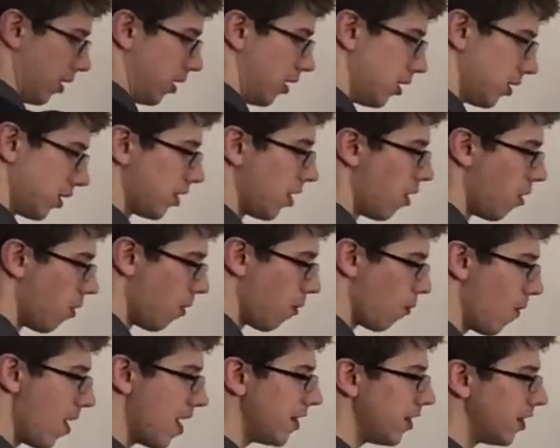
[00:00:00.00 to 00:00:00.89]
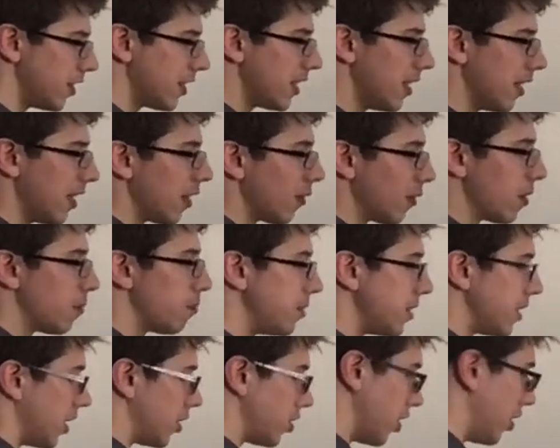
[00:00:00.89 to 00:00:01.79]
So when you're dealing with
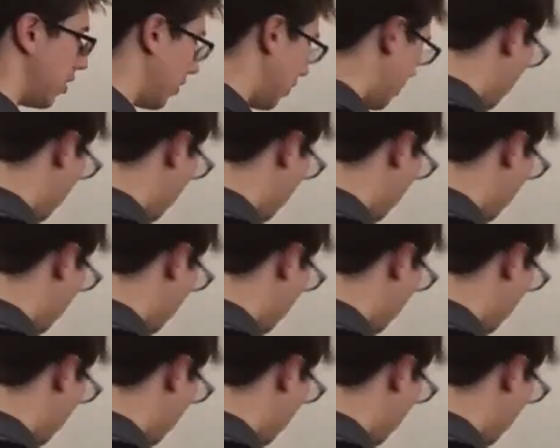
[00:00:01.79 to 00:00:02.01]
position,